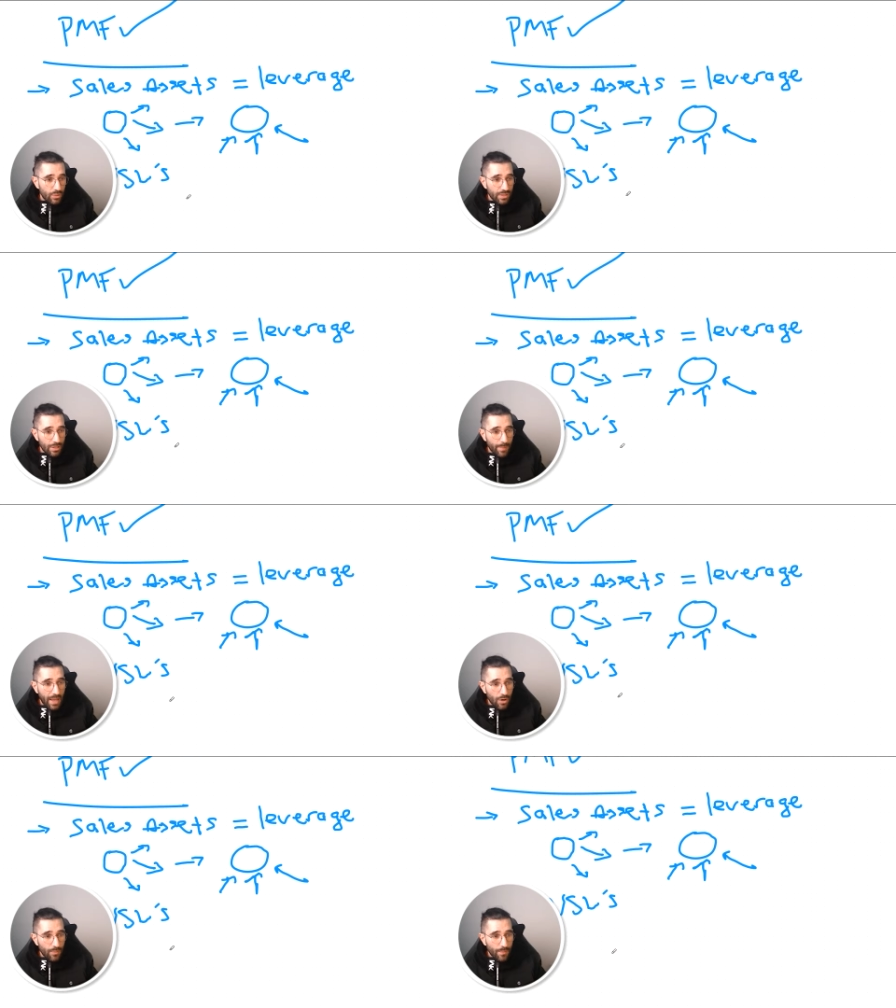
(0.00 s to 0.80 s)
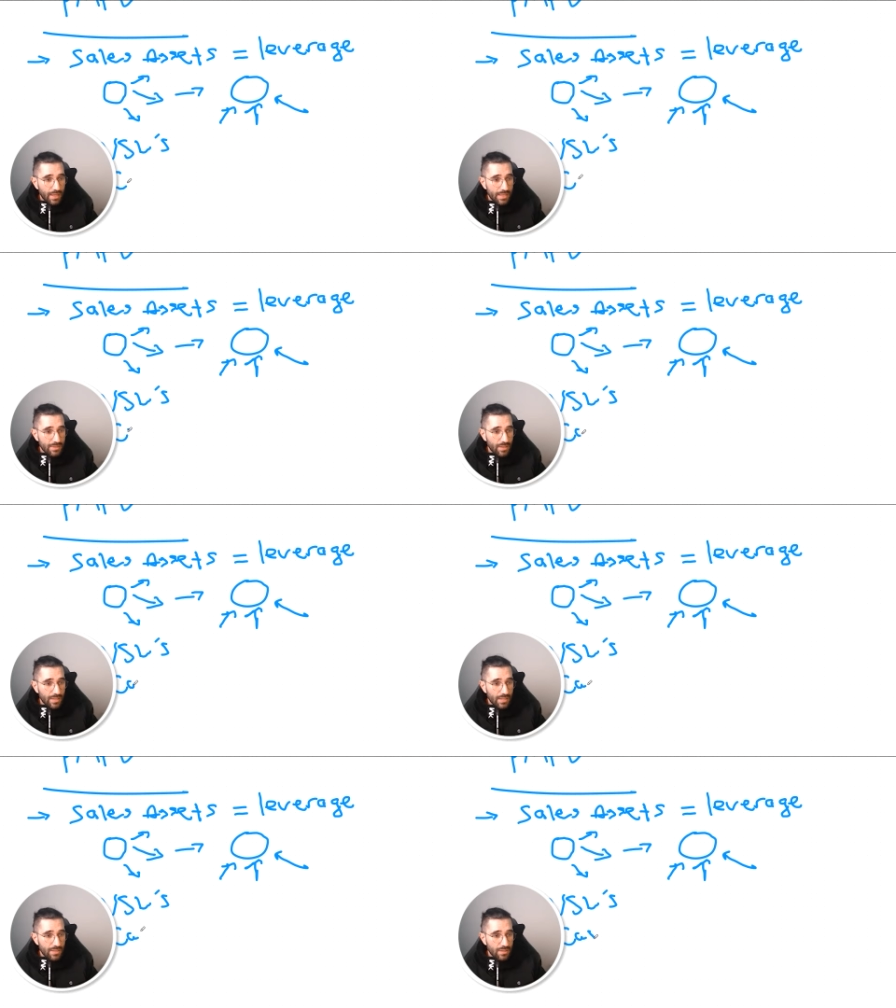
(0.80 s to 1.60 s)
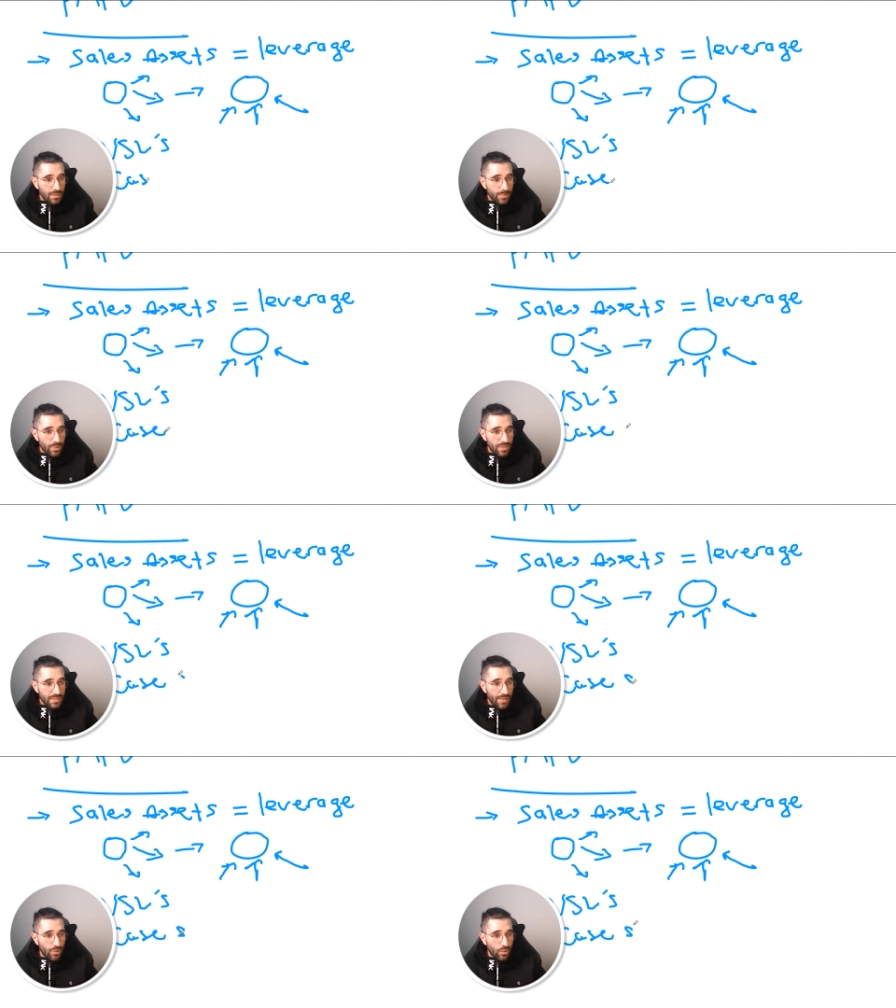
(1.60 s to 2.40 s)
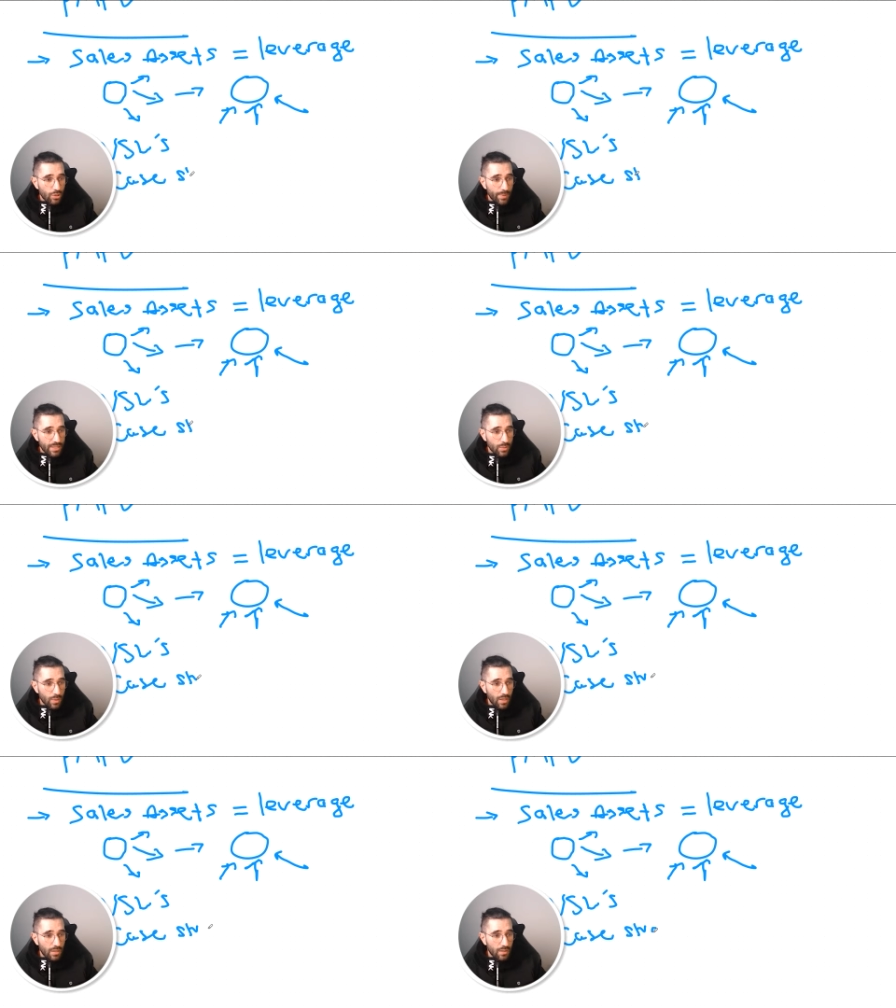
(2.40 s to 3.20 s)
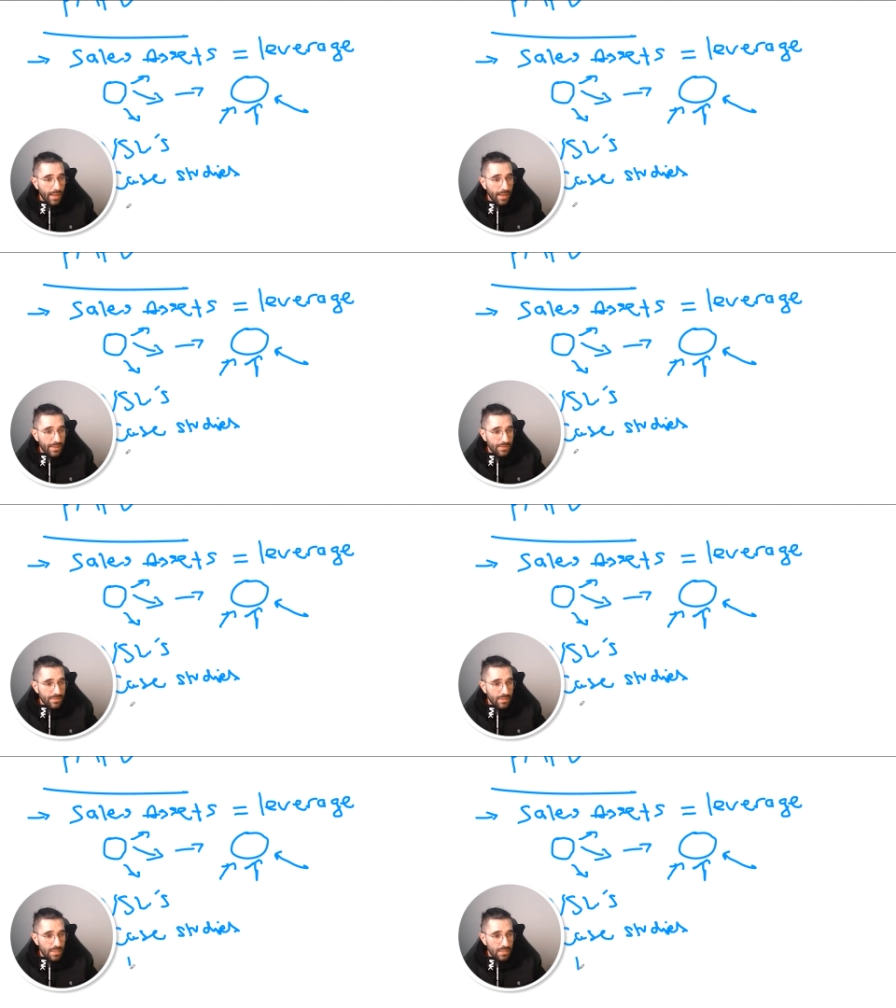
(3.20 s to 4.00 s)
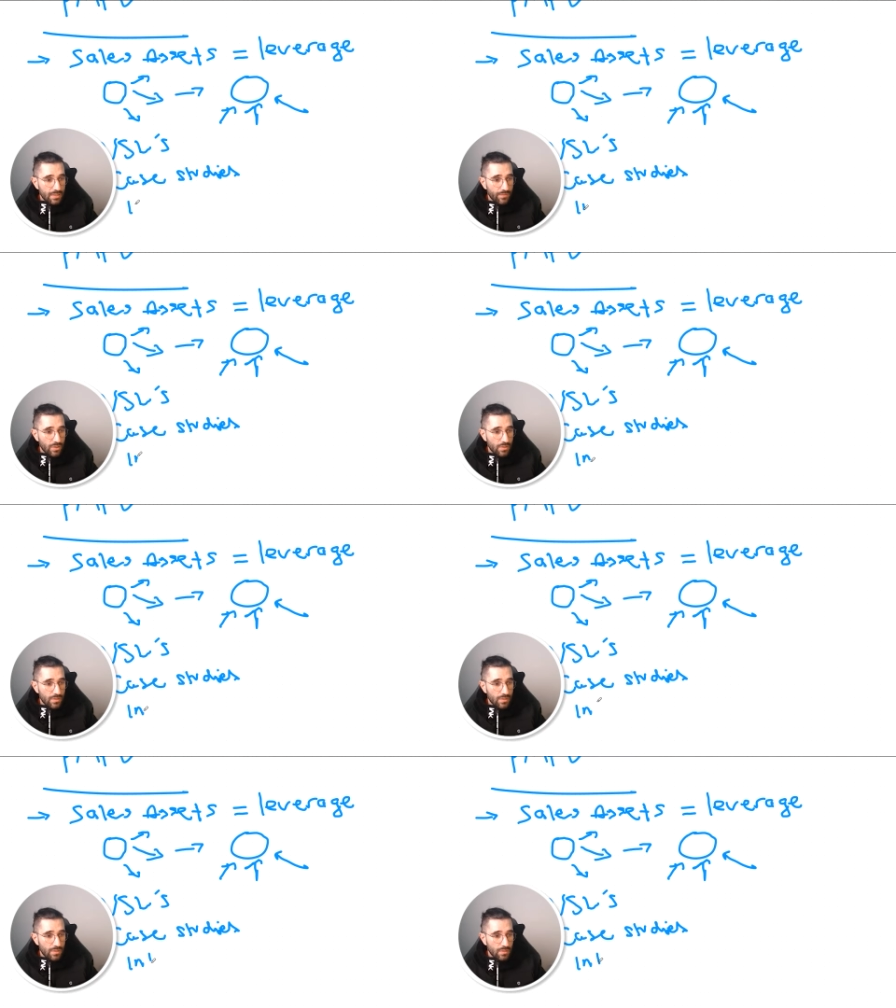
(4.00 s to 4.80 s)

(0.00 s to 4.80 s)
building them out, case studies, just putting together all your best work and interviews,